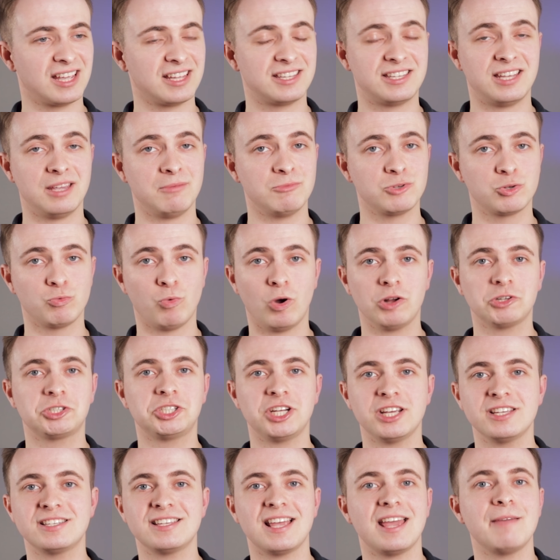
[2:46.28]
it seems
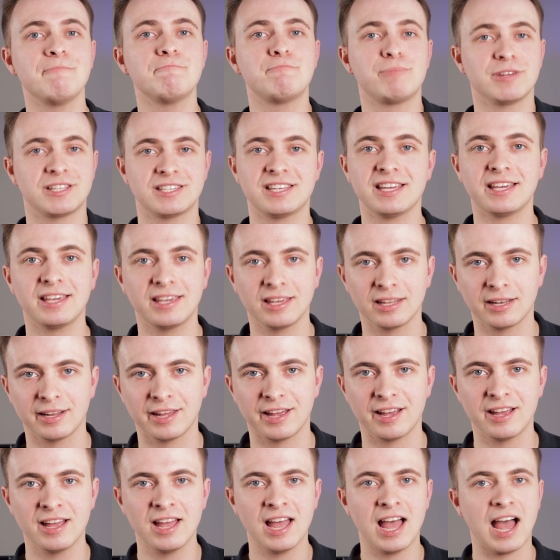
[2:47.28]
watches in
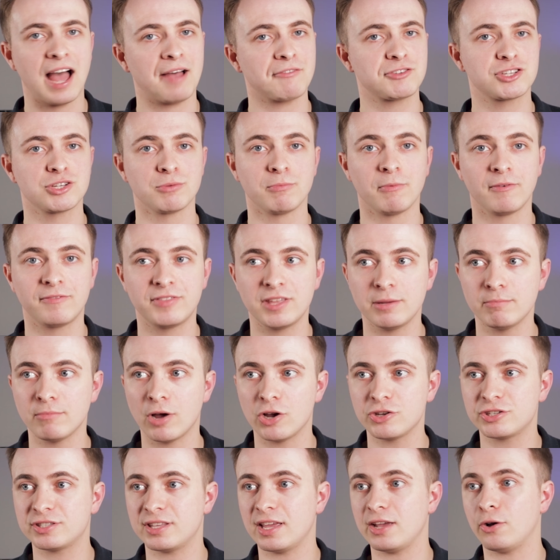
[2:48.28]
particular have some of the
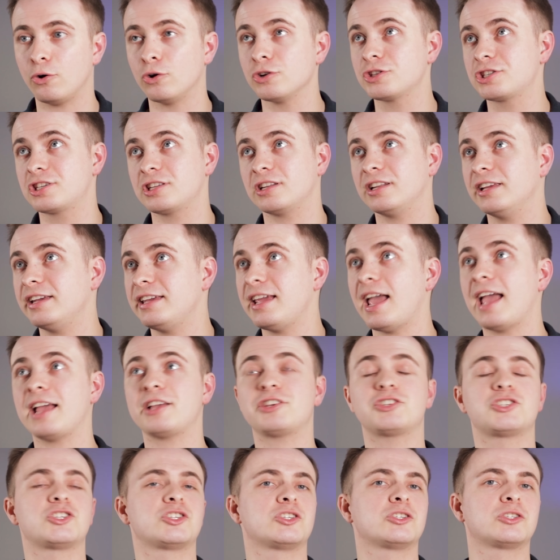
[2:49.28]
most utterly
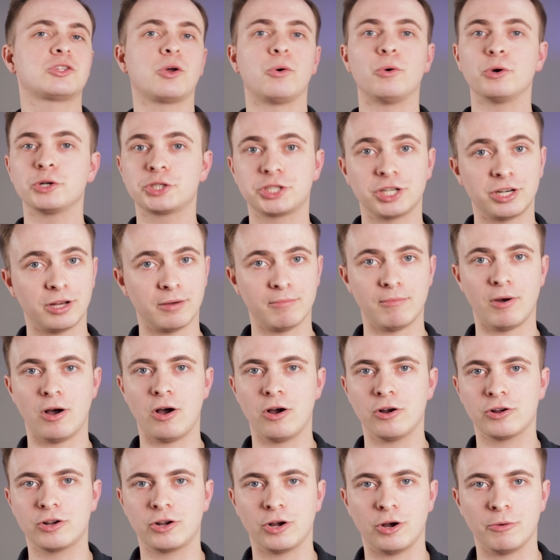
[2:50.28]
extortionate
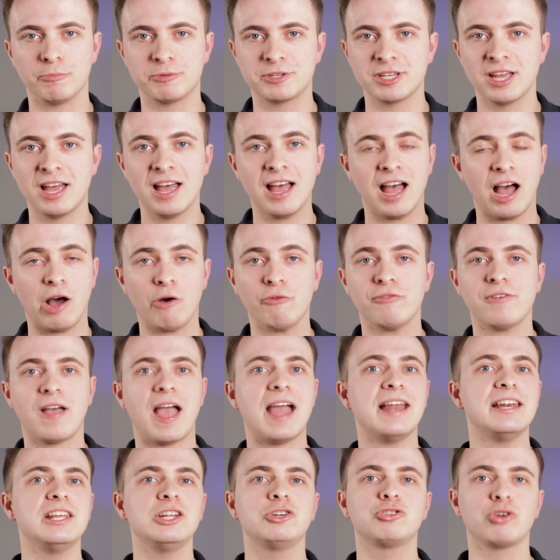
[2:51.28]
markups out of
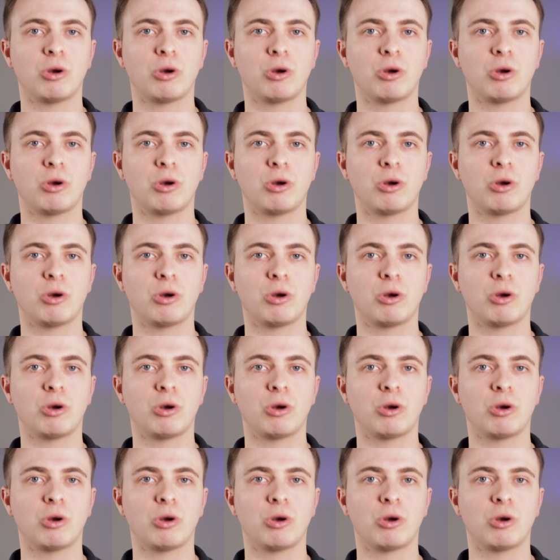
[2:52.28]
any